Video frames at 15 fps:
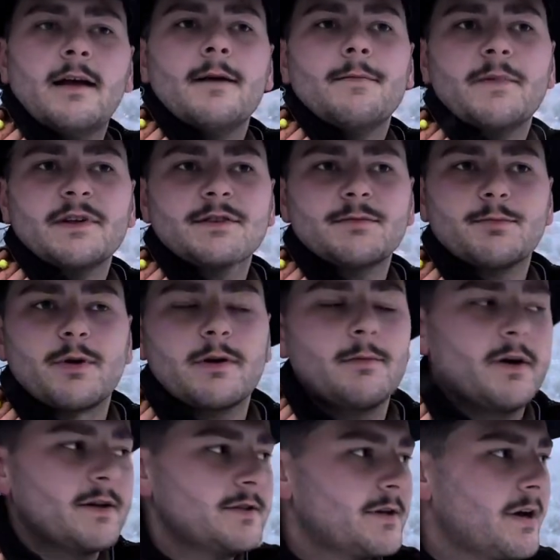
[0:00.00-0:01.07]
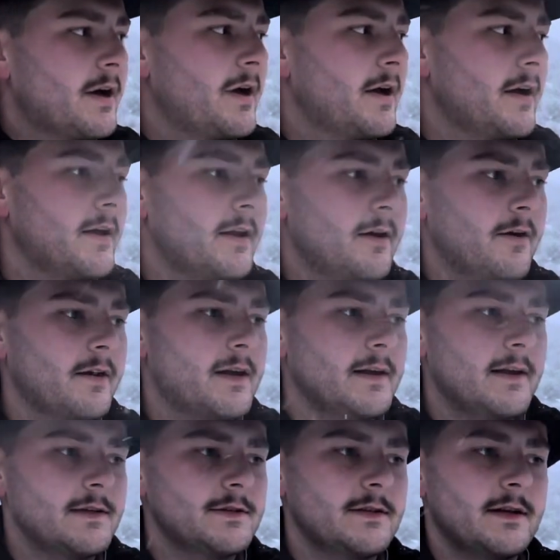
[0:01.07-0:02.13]
This is pretty much, a
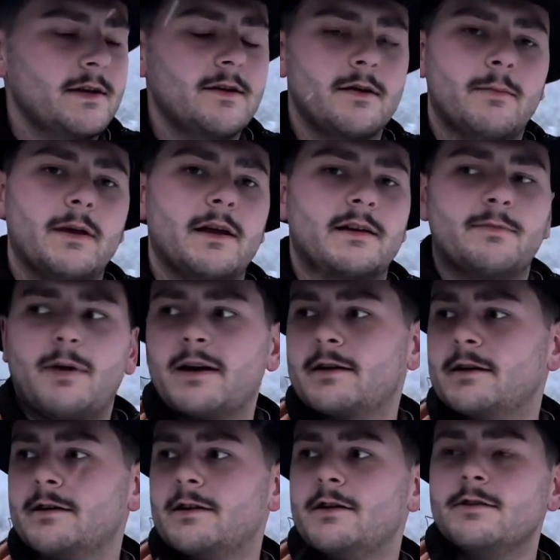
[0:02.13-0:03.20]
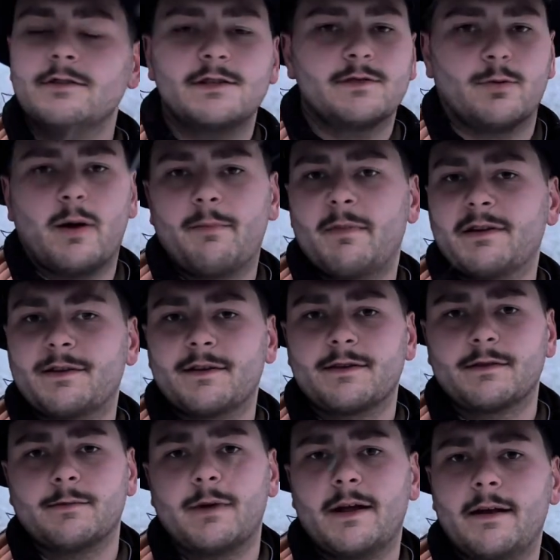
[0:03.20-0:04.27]
condition that you could be expecting to use this weapon
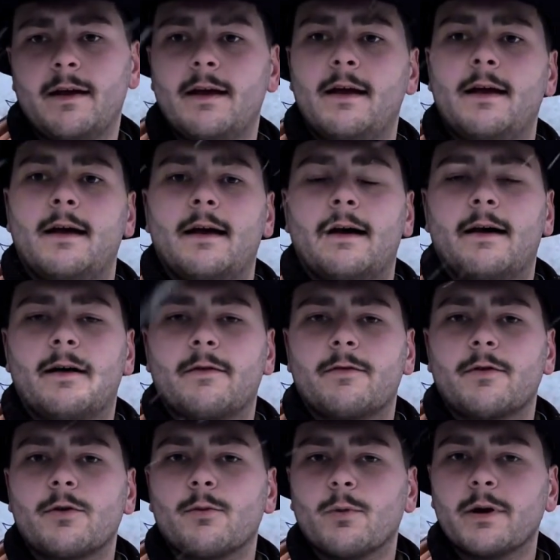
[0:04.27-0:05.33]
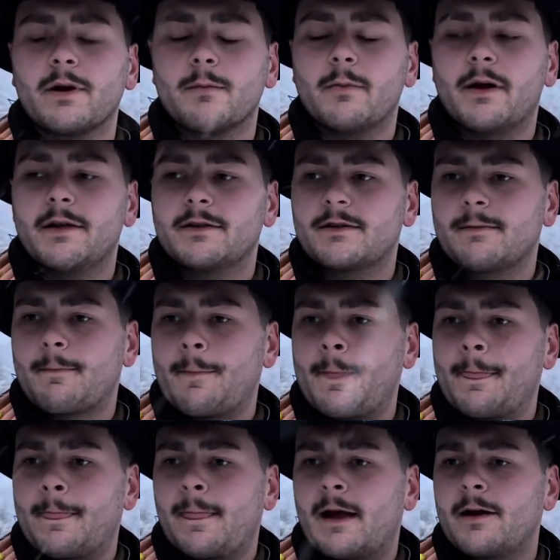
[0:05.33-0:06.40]
system in for your winter months.
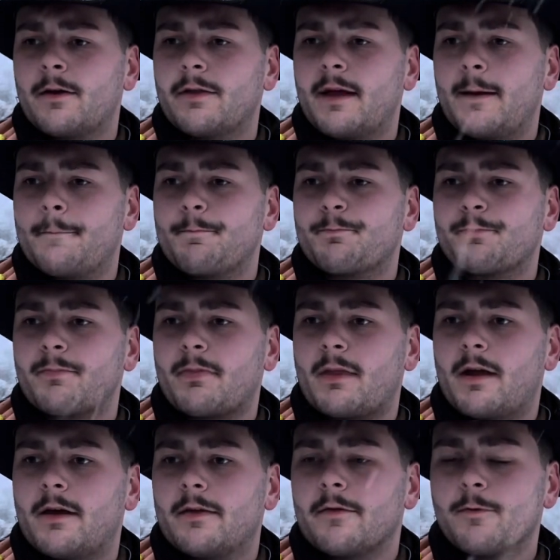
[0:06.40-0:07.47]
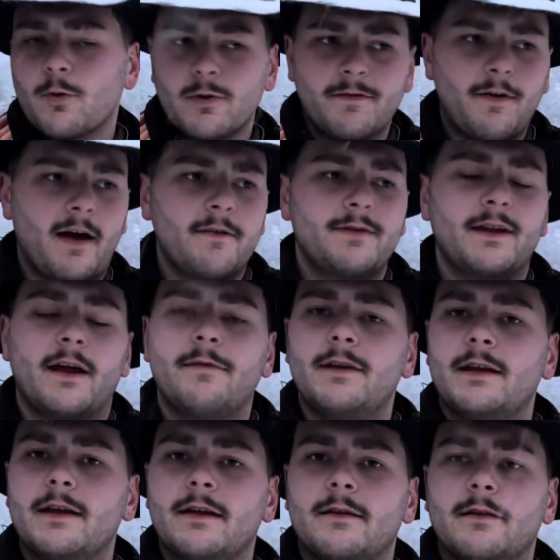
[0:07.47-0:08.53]
I know that the
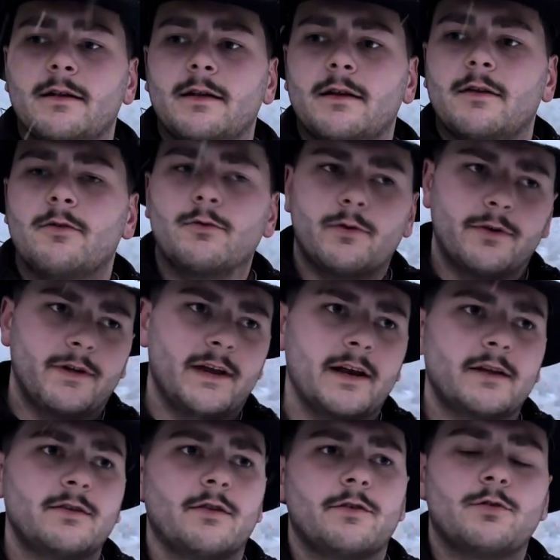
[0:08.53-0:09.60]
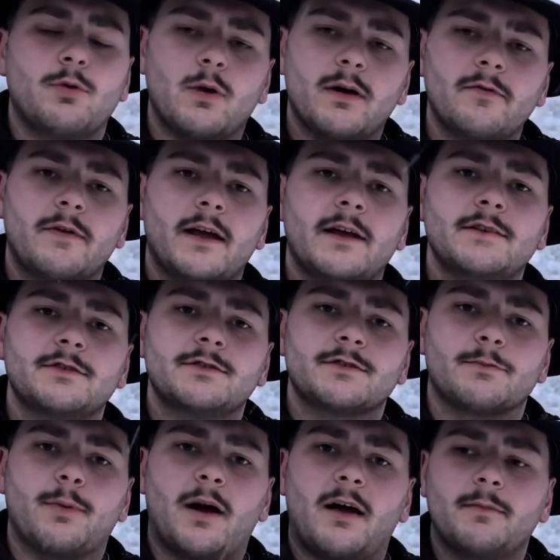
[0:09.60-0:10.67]
4570 and you get into the 12 gauges are
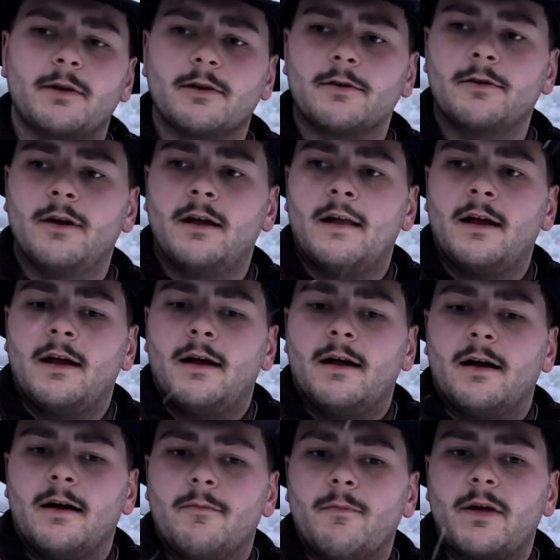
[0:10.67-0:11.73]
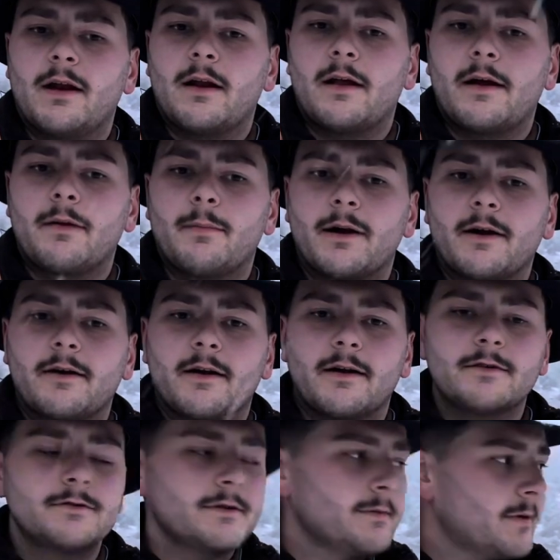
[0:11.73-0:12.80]
popular in a lot of bear
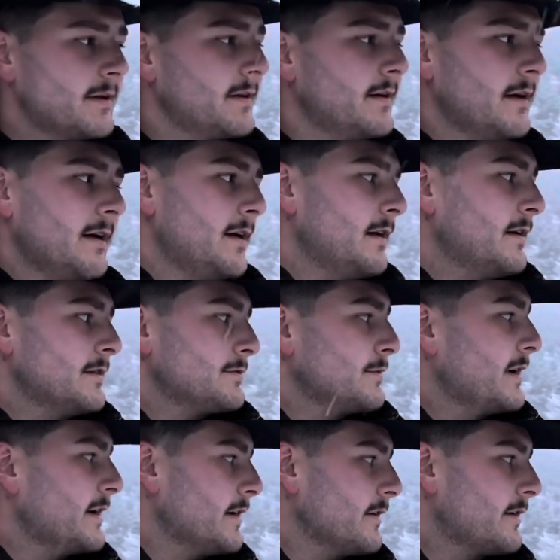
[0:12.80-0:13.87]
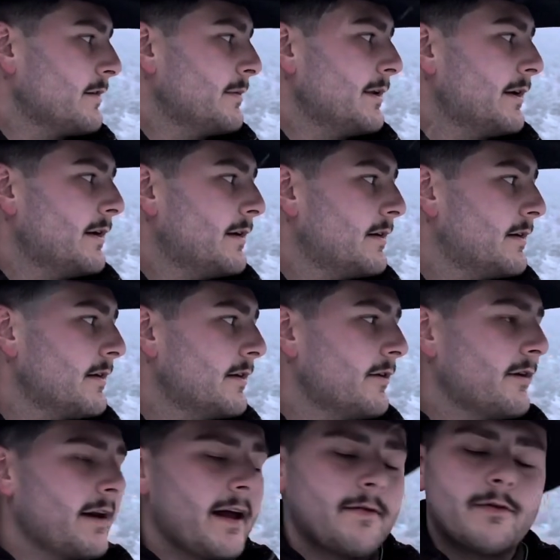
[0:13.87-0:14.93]
country, but this right here could be
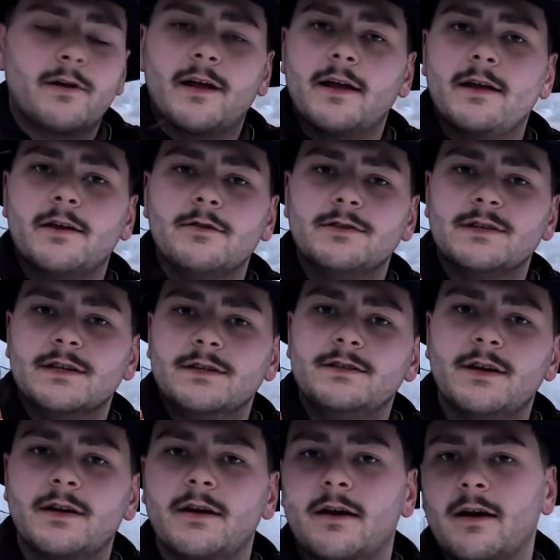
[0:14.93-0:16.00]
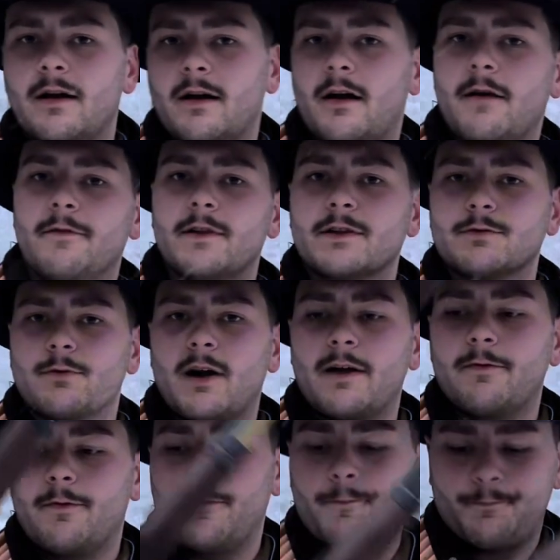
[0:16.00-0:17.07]
an everyday usage of this
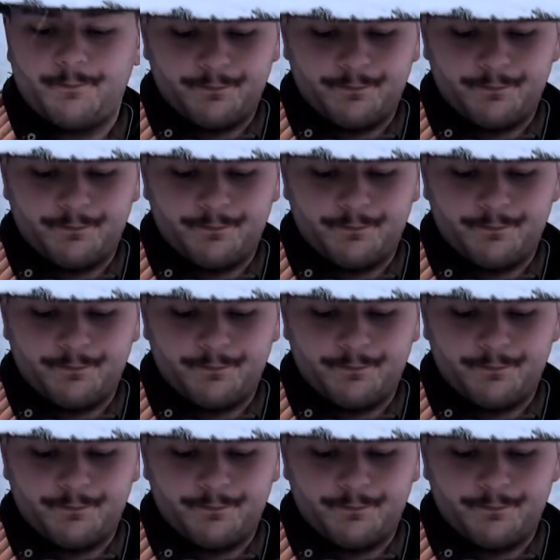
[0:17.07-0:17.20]
rifle.